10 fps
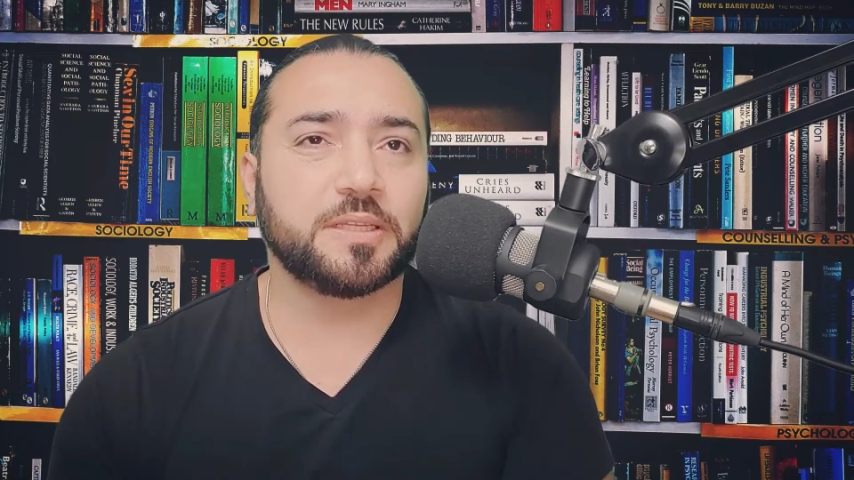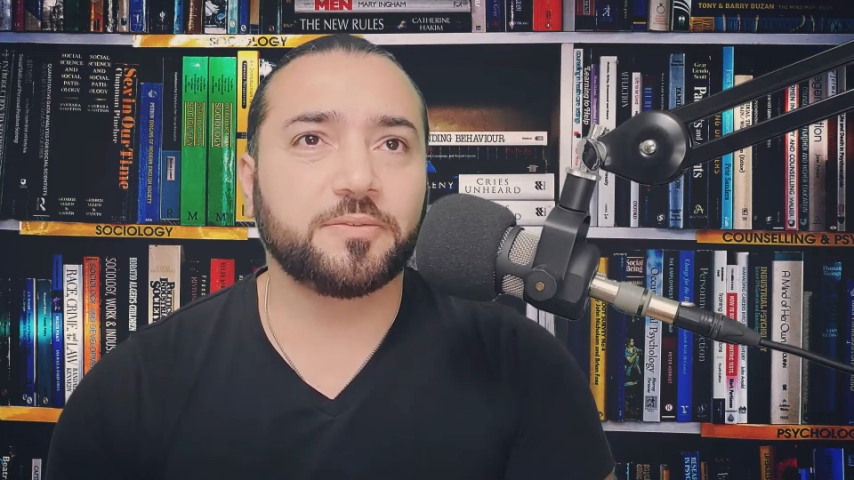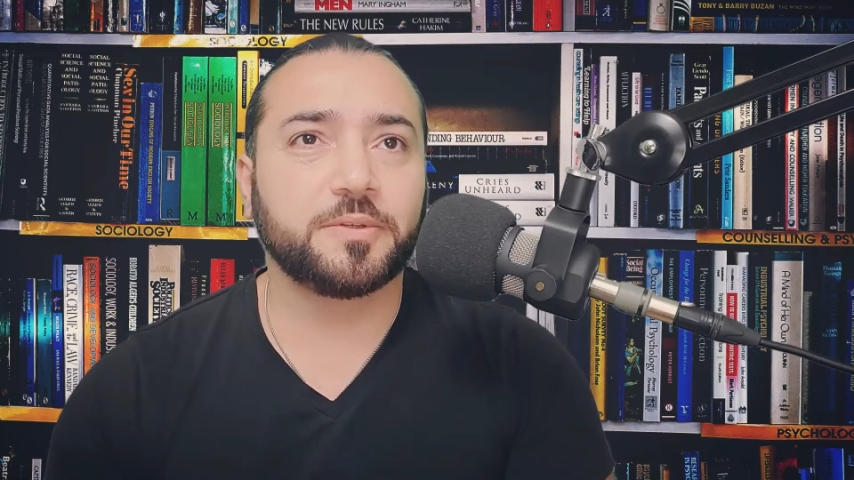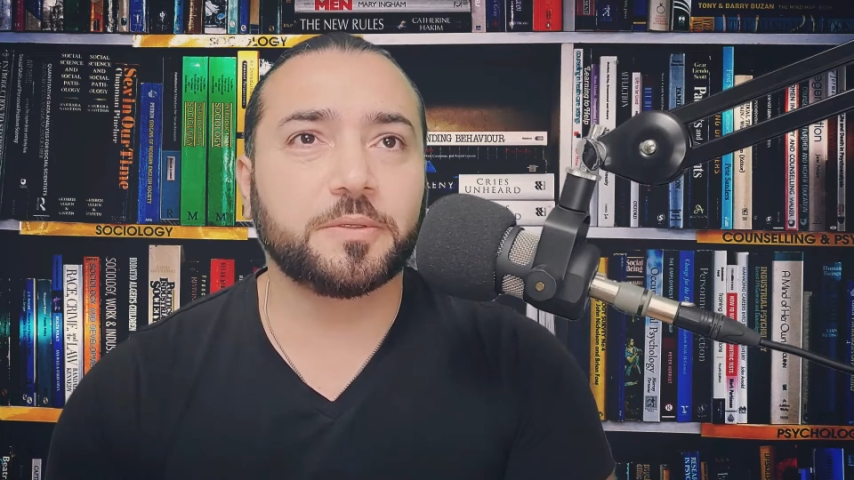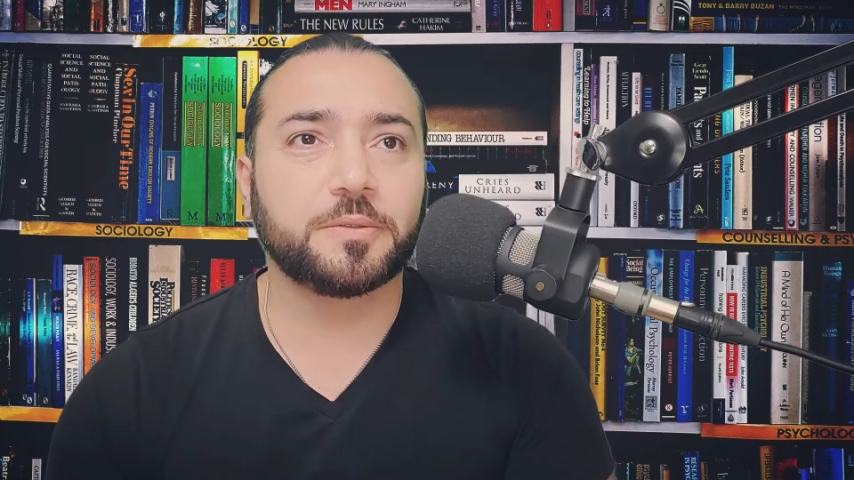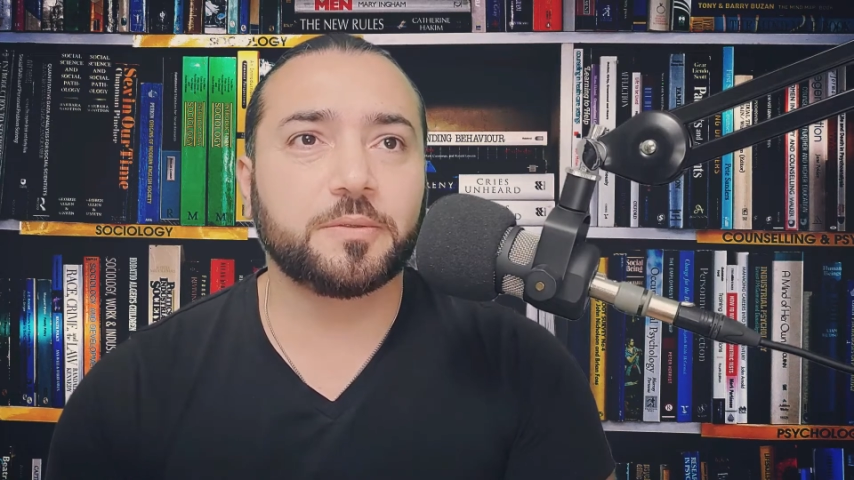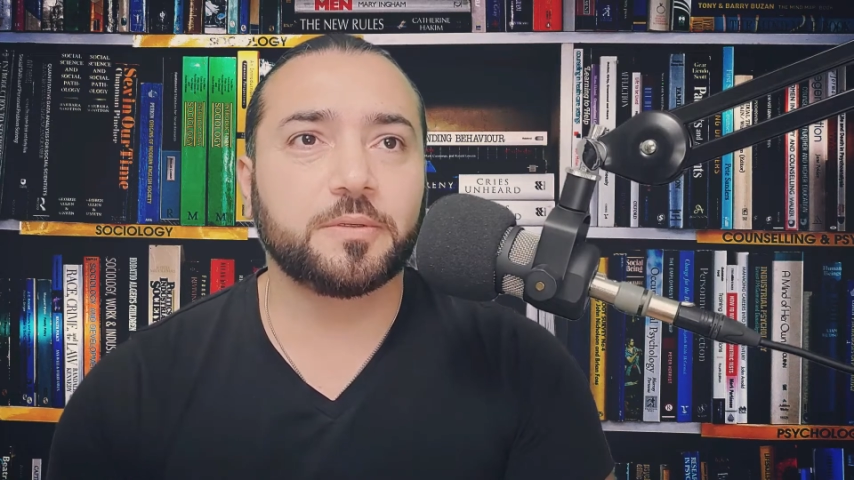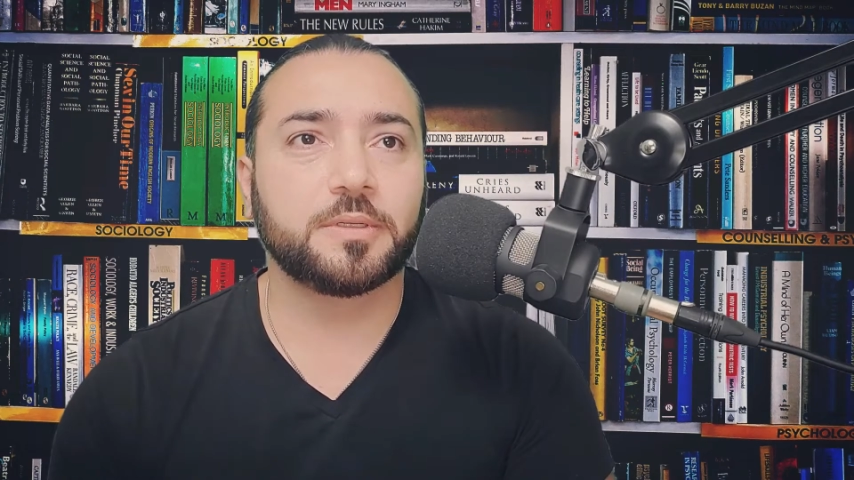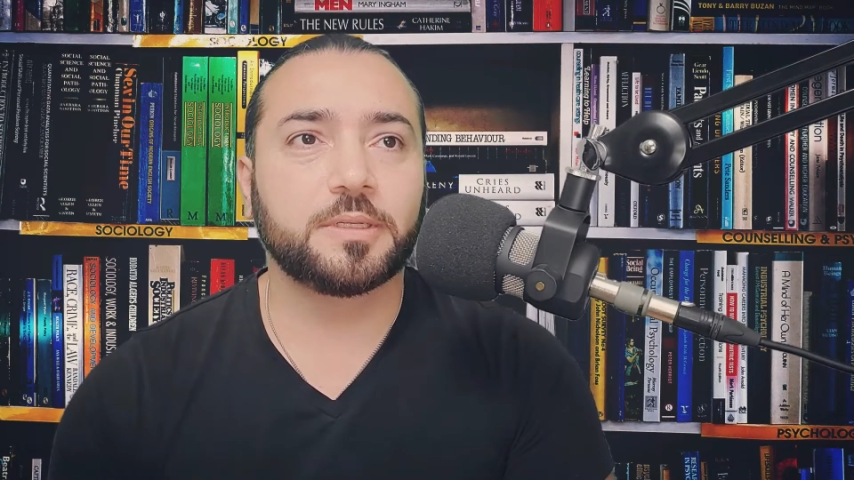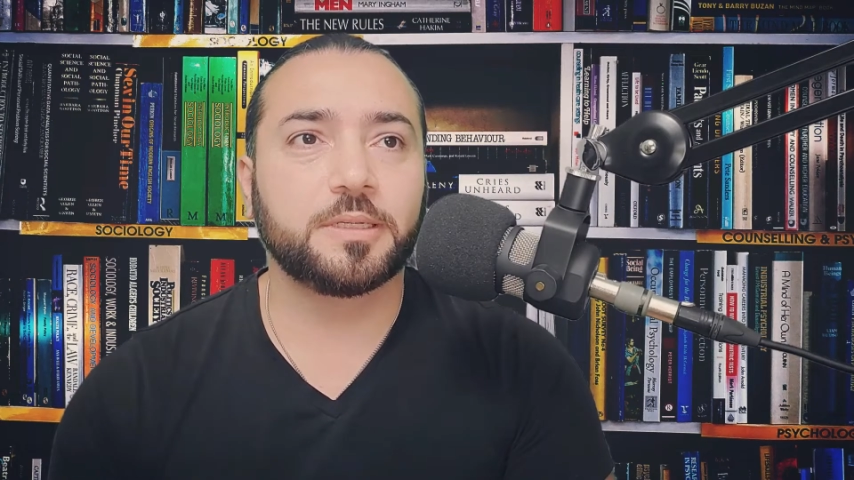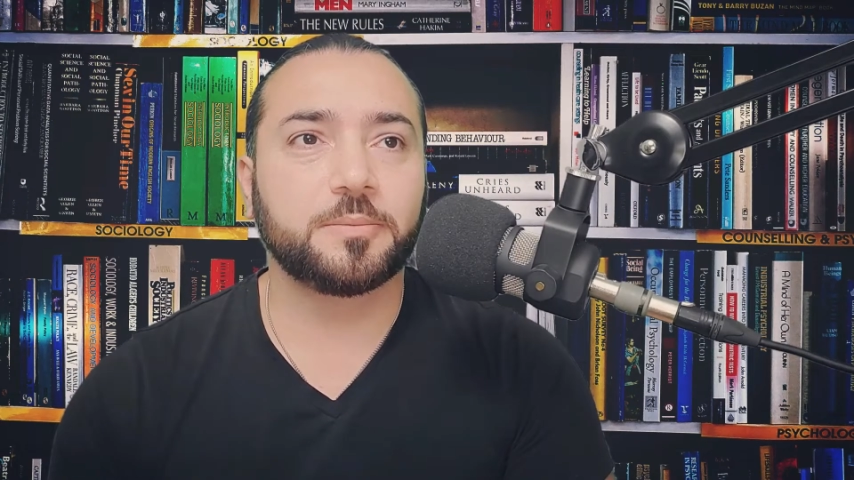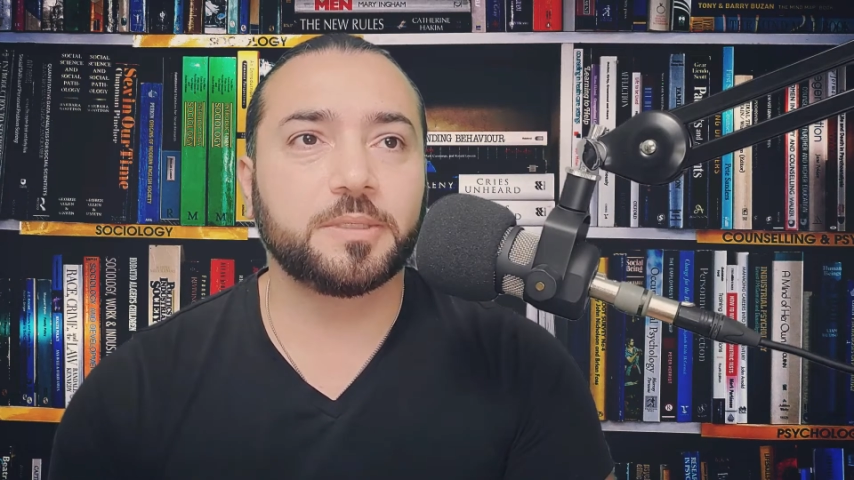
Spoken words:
they feel a little